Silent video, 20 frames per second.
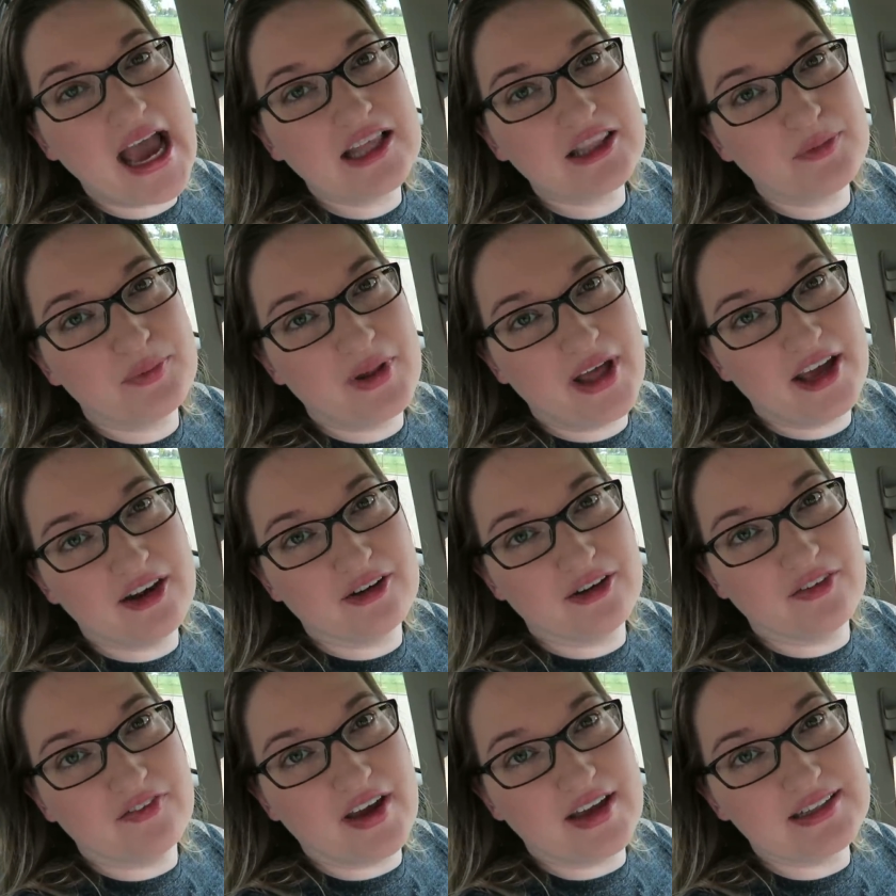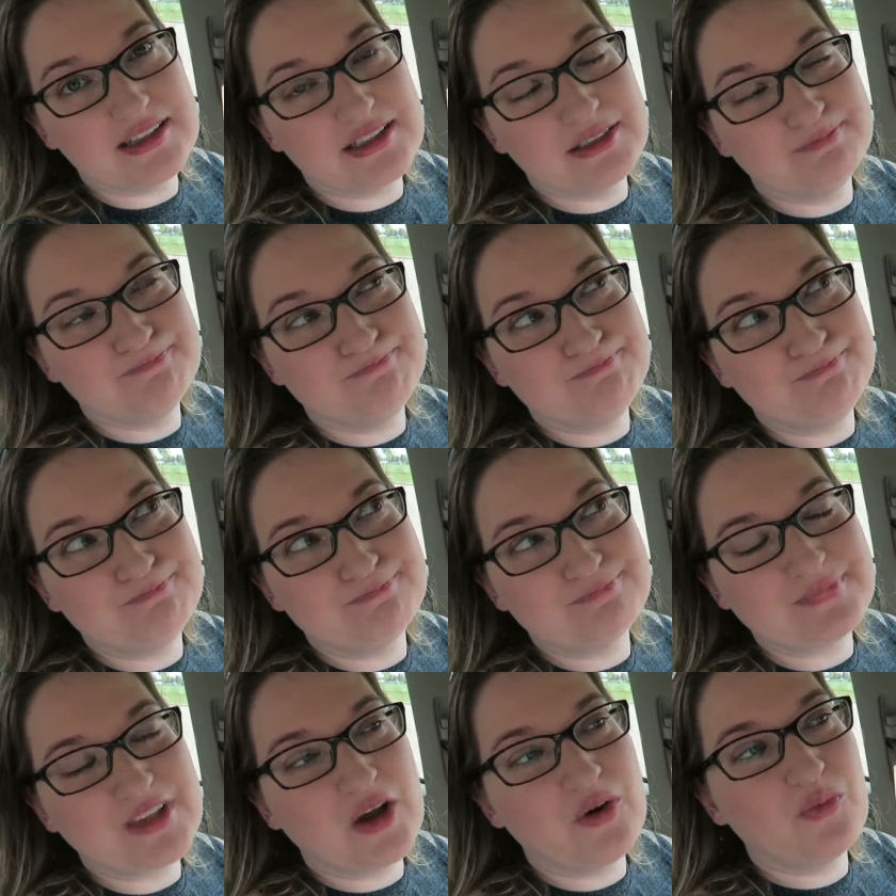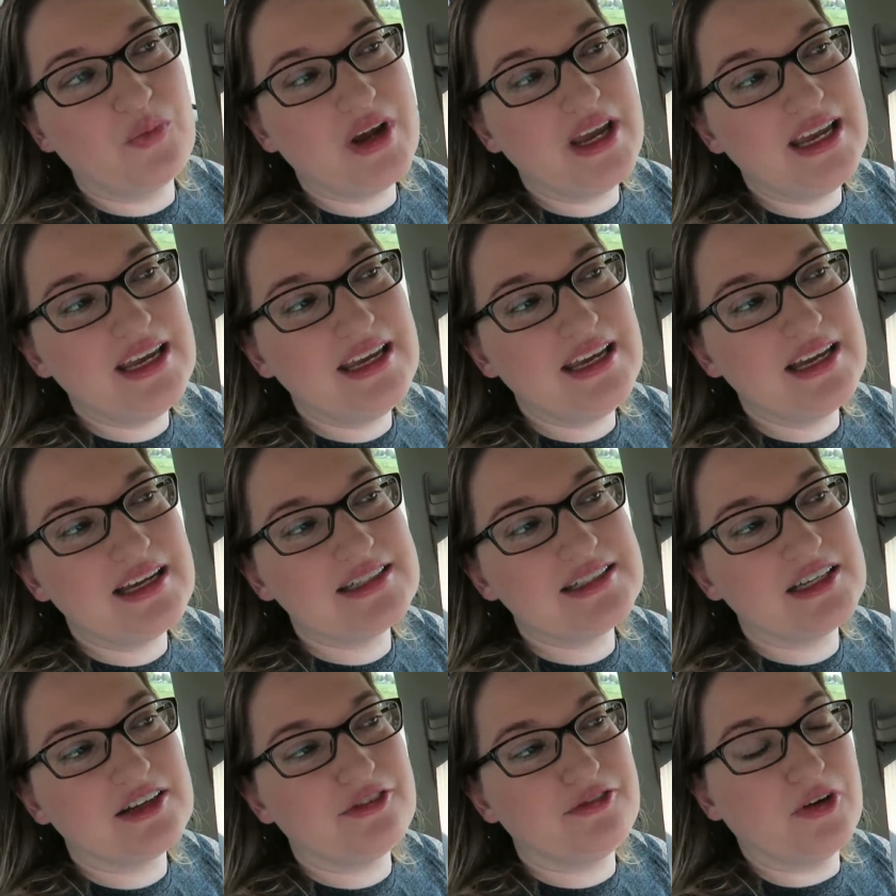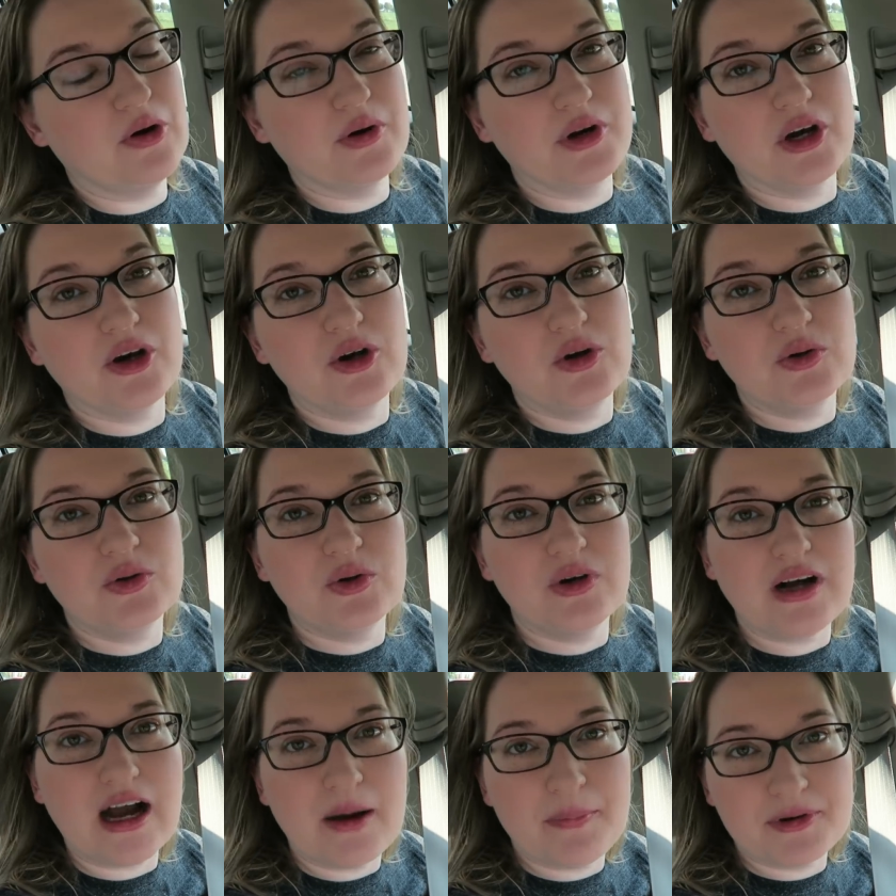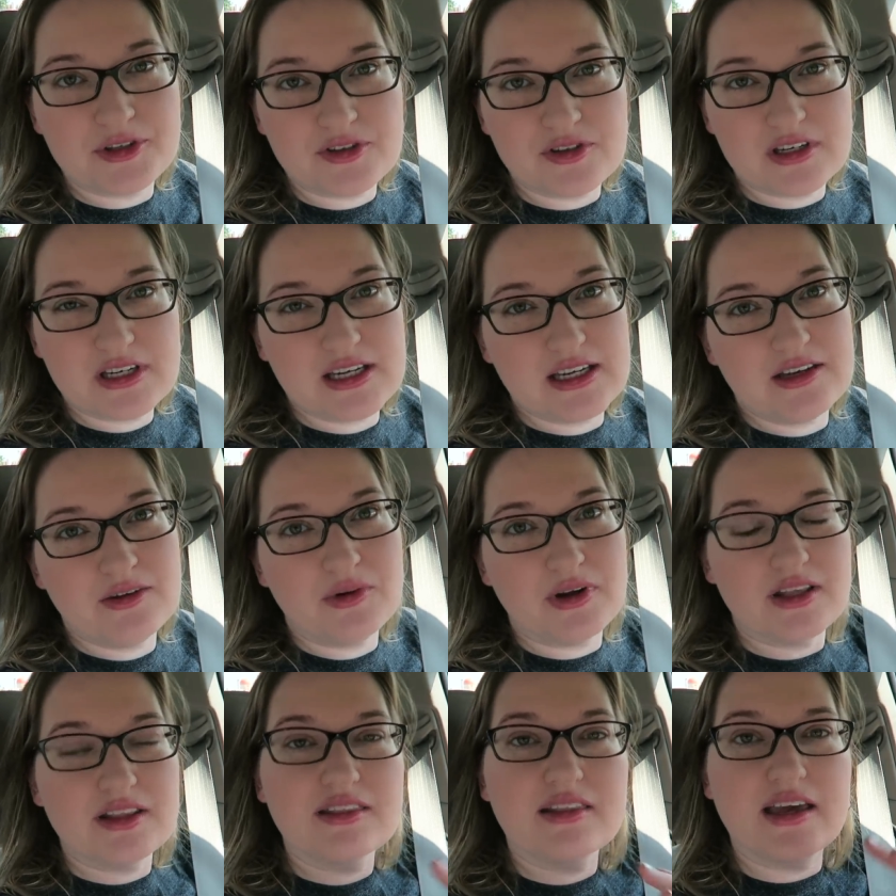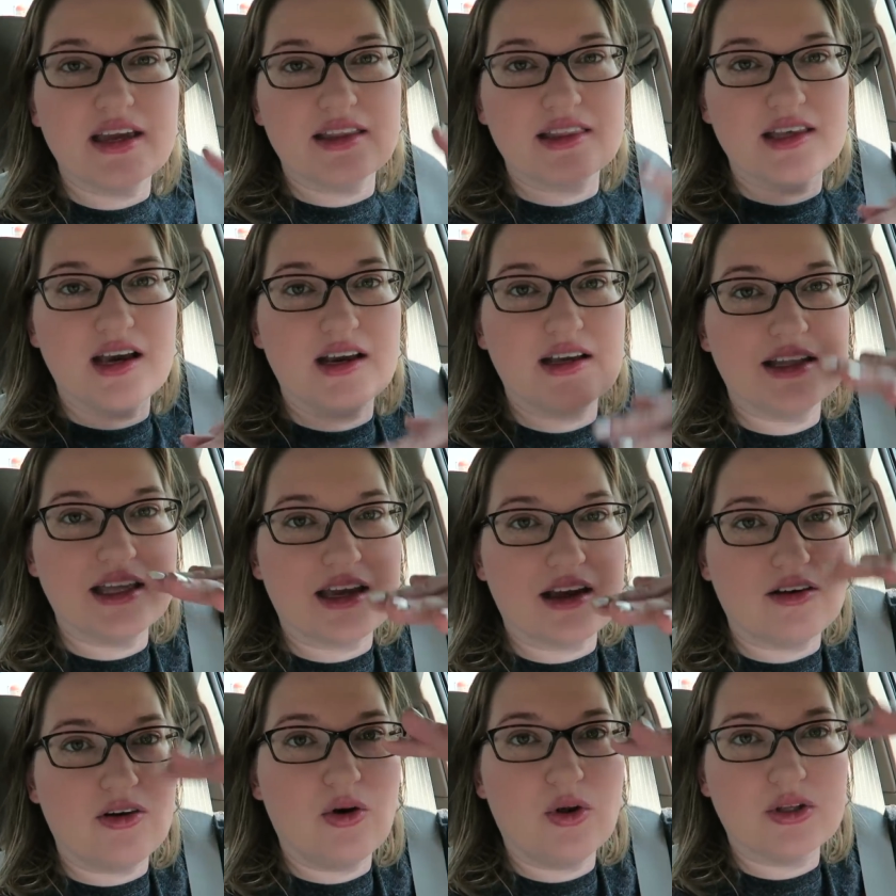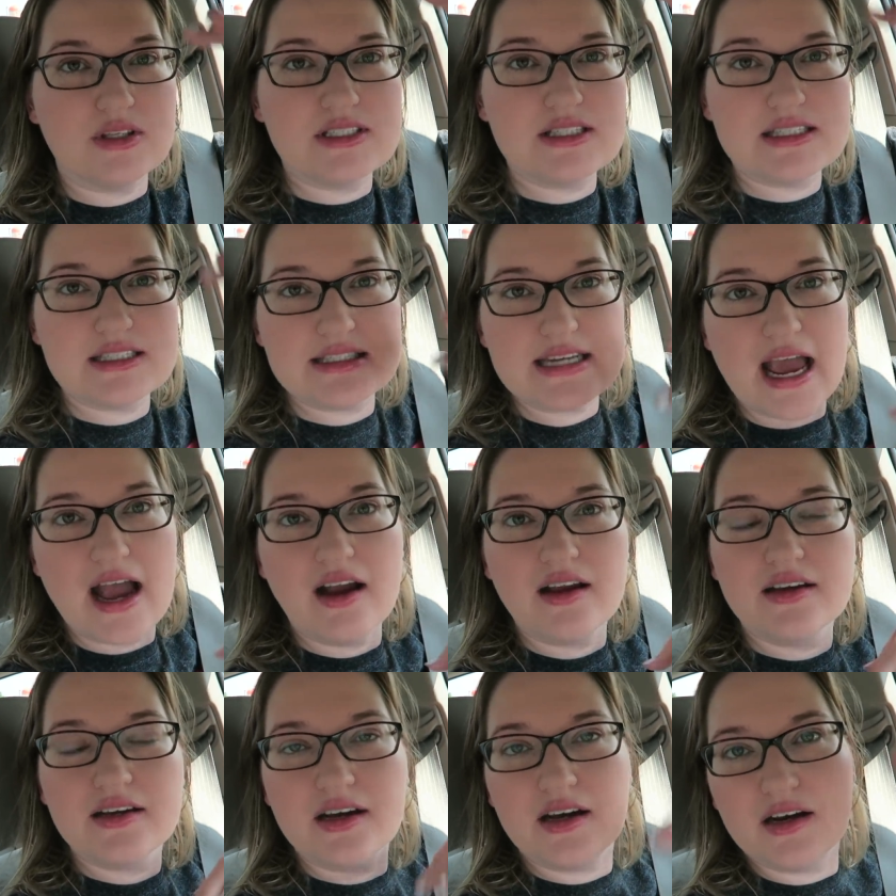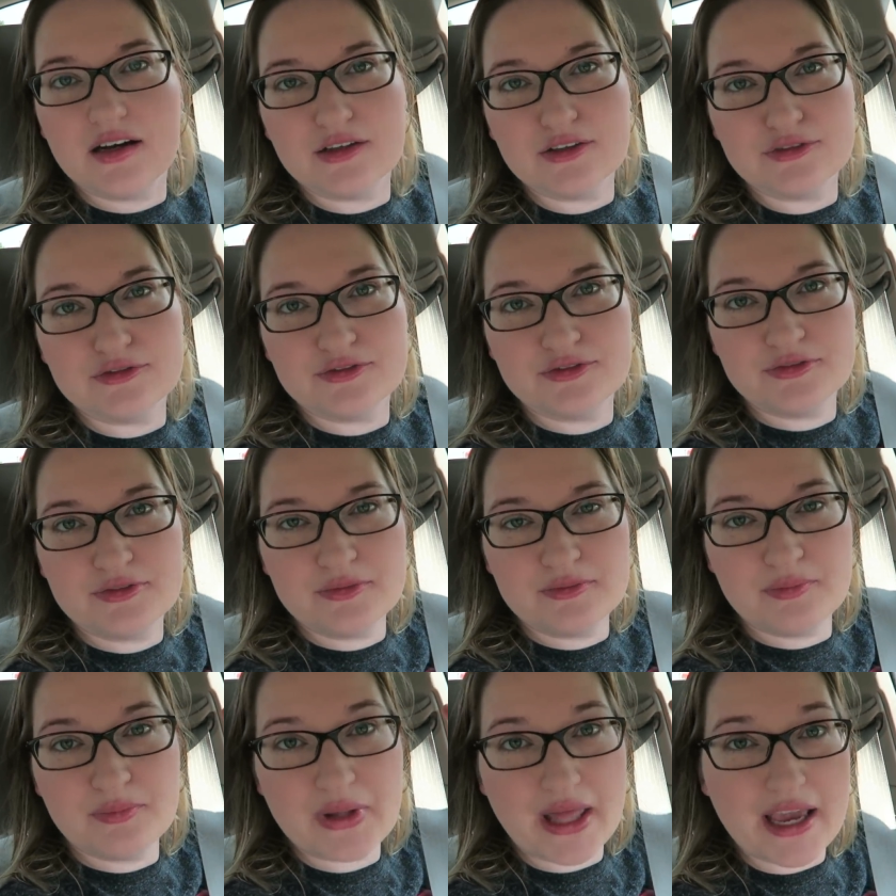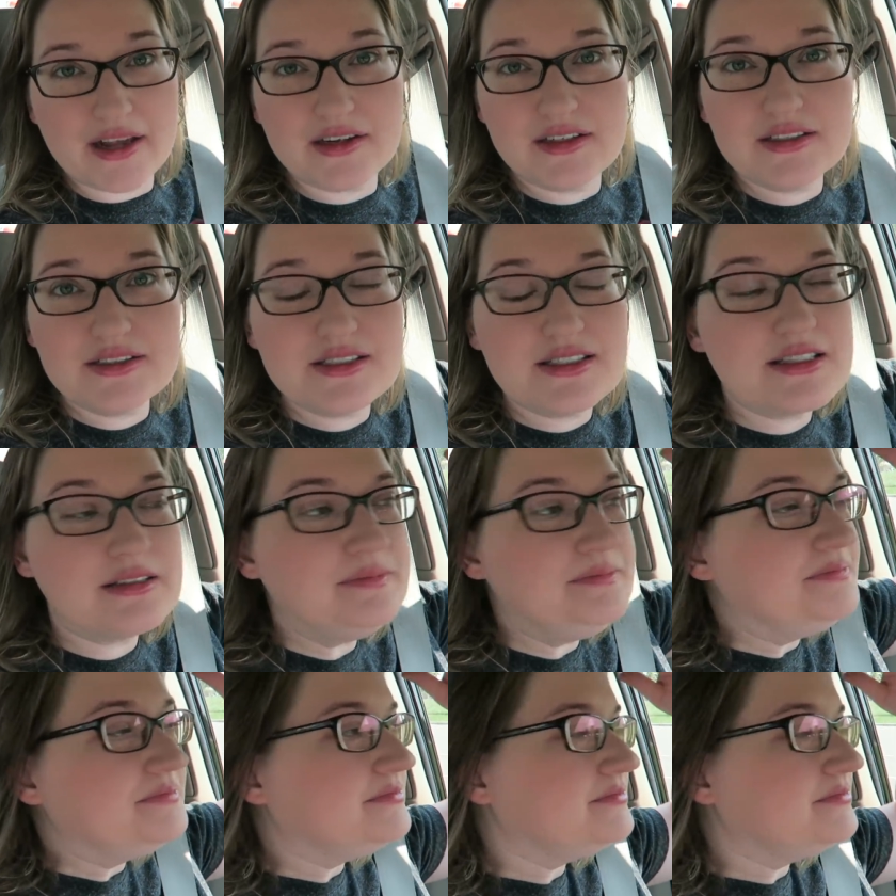at the planner event we did a photo opportunity with like uh, like a whole stack of planners